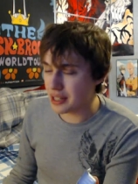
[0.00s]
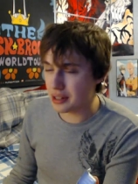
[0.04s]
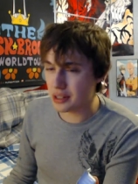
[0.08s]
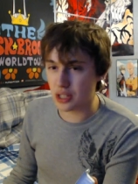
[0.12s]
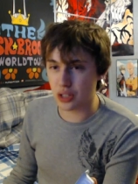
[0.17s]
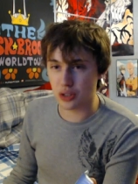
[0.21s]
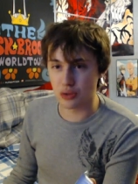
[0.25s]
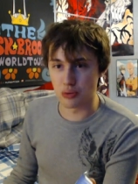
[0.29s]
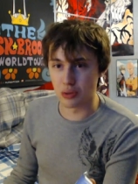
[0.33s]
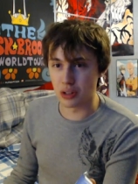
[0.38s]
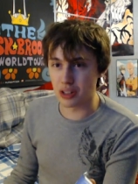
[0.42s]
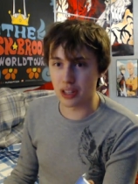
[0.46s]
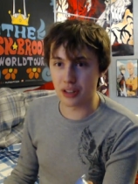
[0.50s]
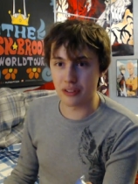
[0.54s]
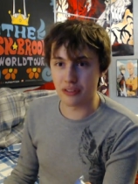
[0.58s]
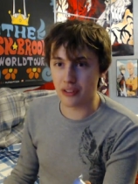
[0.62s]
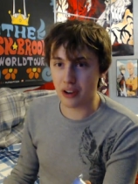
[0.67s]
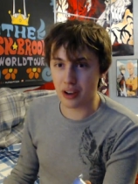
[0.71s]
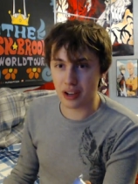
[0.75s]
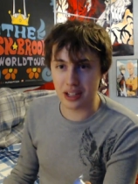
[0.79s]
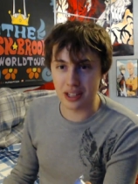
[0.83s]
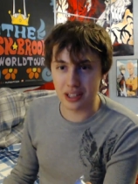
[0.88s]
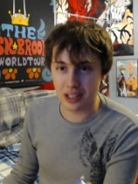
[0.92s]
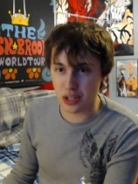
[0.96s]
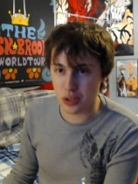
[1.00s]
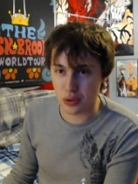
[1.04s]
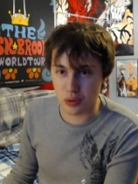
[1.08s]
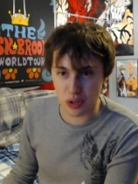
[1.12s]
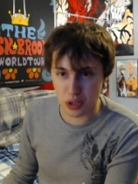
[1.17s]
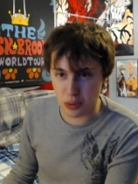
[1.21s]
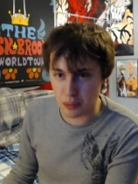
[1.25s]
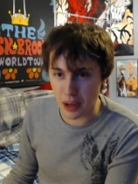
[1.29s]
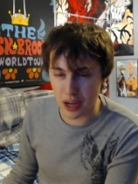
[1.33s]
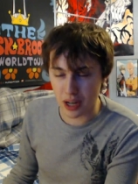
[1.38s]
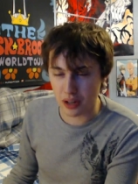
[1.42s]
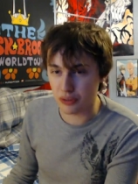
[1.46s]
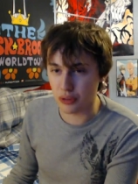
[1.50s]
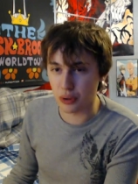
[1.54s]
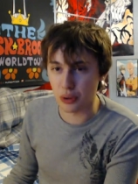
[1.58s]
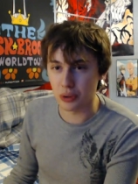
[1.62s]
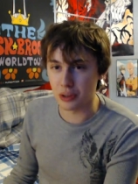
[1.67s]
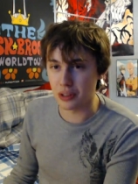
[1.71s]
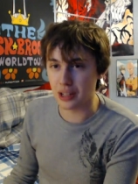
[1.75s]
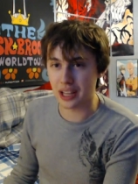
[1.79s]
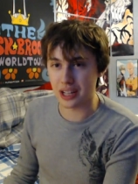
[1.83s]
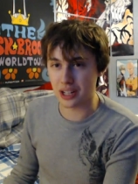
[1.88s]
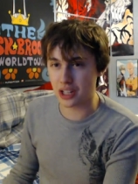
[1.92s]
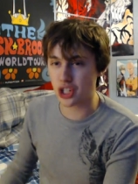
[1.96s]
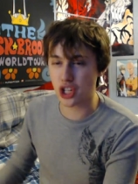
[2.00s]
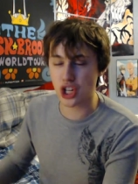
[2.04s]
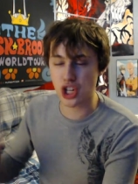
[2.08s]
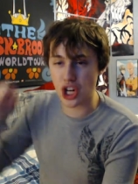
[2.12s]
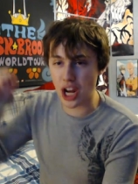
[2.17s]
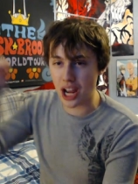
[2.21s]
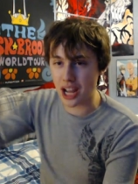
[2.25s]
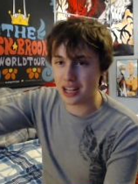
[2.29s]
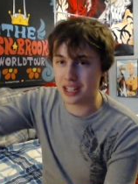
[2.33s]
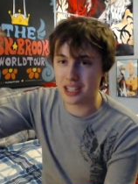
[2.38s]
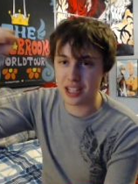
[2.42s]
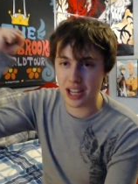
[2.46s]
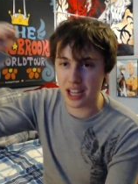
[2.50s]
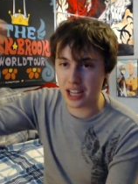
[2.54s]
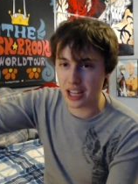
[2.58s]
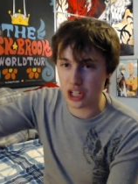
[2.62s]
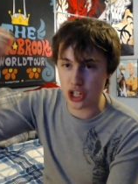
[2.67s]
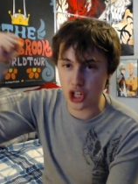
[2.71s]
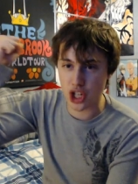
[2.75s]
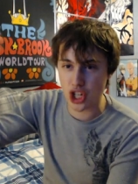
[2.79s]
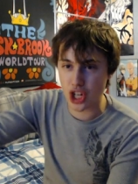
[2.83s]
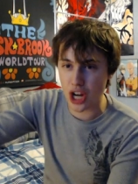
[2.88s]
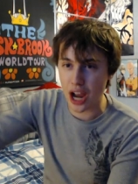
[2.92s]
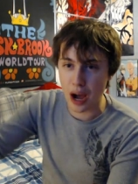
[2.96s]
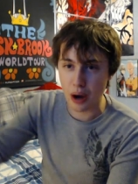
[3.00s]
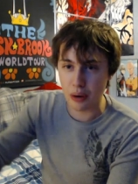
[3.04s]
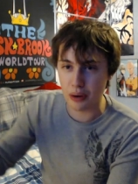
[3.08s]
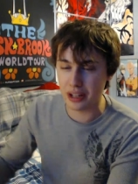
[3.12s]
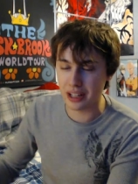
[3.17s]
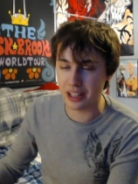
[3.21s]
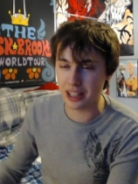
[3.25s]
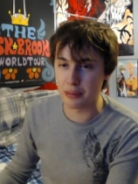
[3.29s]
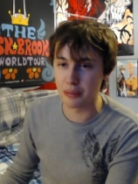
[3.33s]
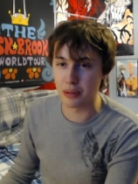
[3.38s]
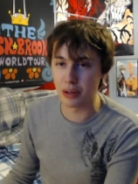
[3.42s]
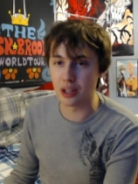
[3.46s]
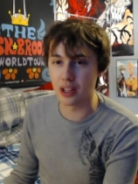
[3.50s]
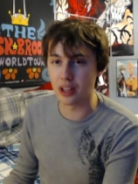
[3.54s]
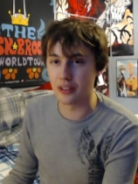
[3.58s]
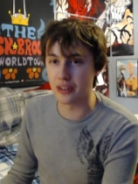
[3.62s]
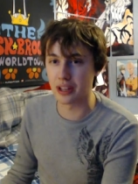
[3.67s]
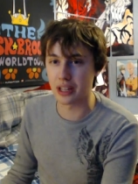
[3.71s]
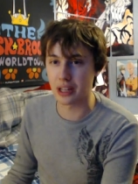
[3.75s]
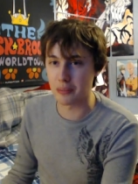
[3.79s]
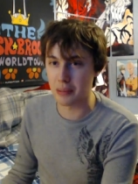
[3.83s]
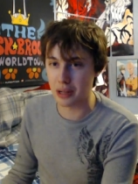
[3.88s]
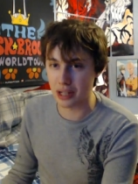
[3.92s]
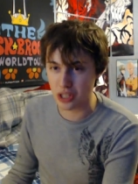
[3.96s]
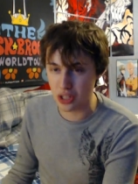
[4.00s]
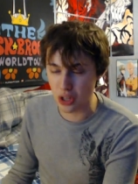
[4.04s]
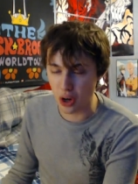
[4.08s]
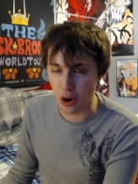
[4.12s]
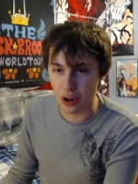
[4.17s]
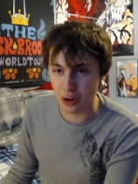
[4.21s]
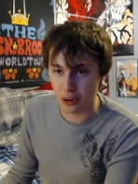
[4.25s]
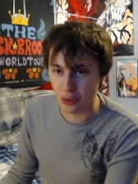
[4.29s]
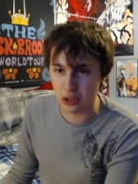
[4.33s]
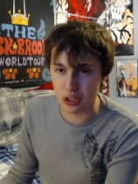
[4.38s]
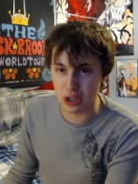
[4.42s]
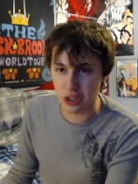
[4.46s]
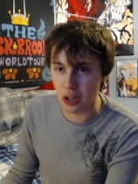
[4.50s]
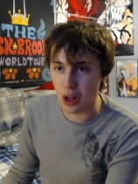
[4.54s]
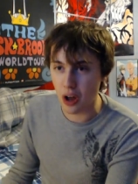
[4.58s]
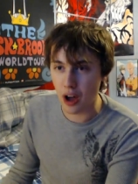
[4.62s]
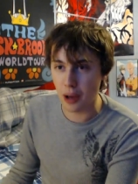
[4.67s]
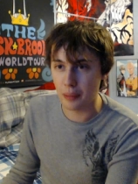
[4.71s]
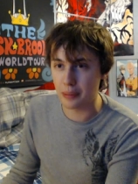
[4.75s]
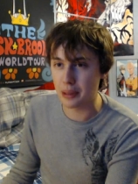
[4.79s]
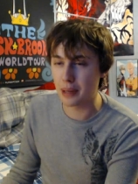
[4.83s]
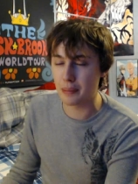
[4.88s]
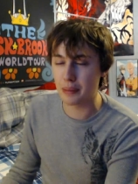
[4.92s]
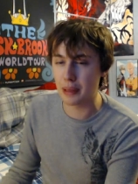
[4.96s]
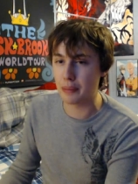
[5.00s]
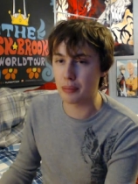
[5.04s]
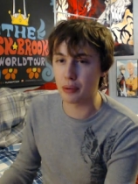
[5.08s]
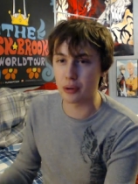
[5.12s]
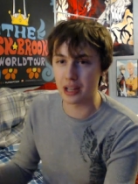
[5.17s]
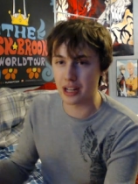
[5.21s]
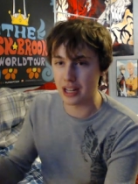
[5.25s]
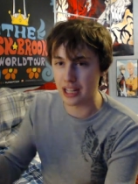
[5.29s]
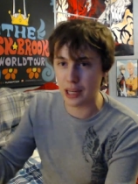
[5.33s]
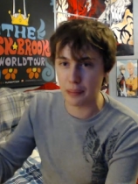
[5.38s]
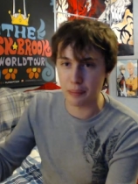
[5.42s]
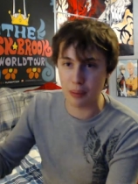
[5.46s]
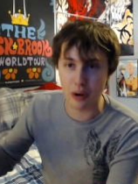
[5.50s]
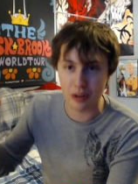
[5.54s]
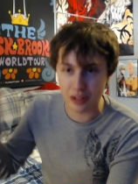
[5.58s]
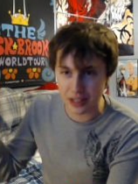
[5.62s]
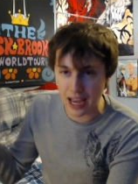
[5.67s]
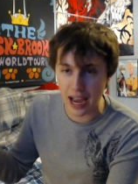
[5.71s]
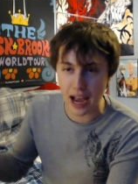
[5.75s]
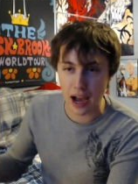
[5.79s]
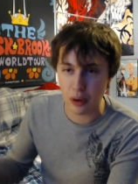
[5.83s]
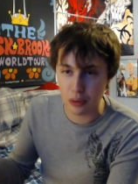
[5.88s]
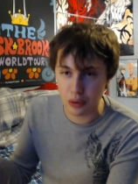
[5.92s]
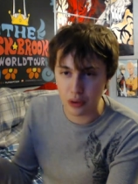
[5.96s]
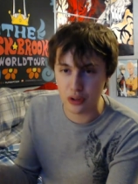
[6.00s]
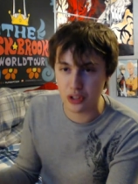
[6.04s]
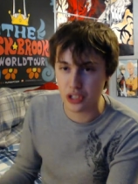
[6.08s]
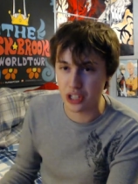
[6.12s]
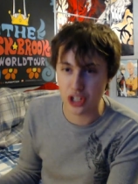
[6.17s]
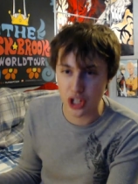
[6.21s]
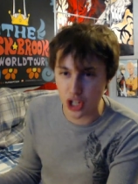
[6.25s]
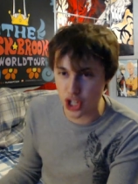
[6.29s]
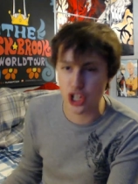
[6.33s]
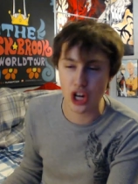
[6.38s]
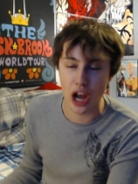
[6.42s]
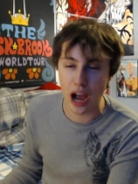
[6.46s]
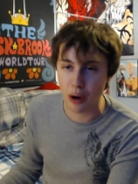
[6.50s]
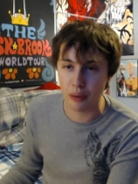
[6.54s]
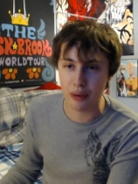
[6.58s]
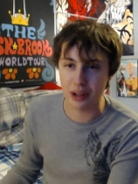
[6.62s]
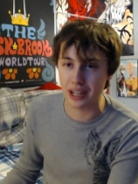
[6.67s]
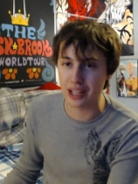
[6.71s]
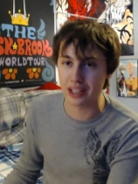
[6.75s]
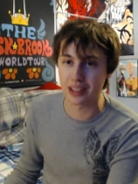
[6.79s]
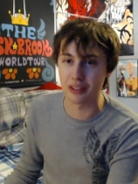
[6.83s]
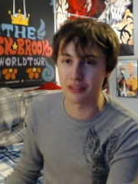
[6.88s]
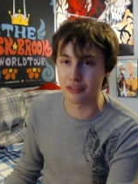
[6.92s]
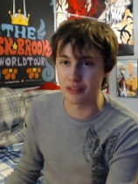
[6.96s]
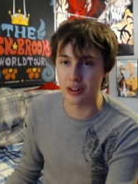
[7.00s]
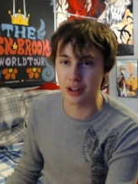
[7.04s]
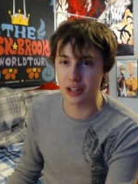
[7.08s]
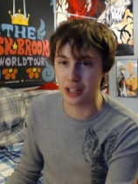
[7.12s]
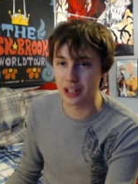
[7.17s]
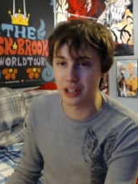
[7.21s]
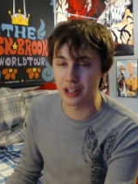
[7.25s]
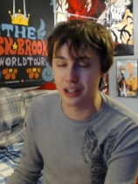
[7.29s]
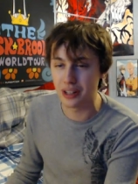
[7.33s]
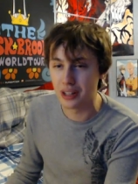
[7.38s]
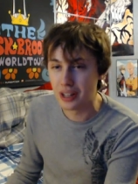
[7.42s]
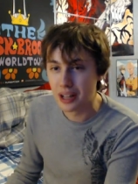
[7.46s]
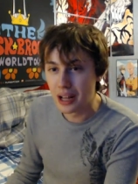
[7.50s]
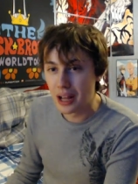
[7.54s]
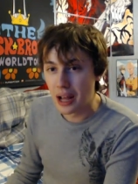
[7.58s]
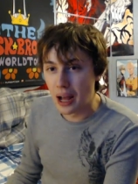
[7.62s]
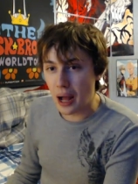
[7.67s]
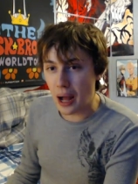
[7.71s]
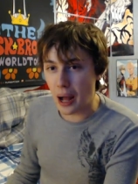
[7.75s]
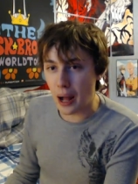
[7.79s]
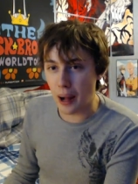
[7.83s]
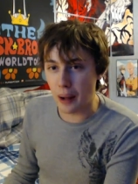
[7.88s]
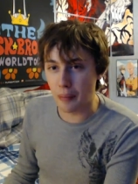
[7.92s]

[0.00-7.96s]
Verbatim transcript: just really fucking disrespectful, like chanting and shouting in the middle of like a McDonald's lobby, people getting up on counters and shouting at the freaking um,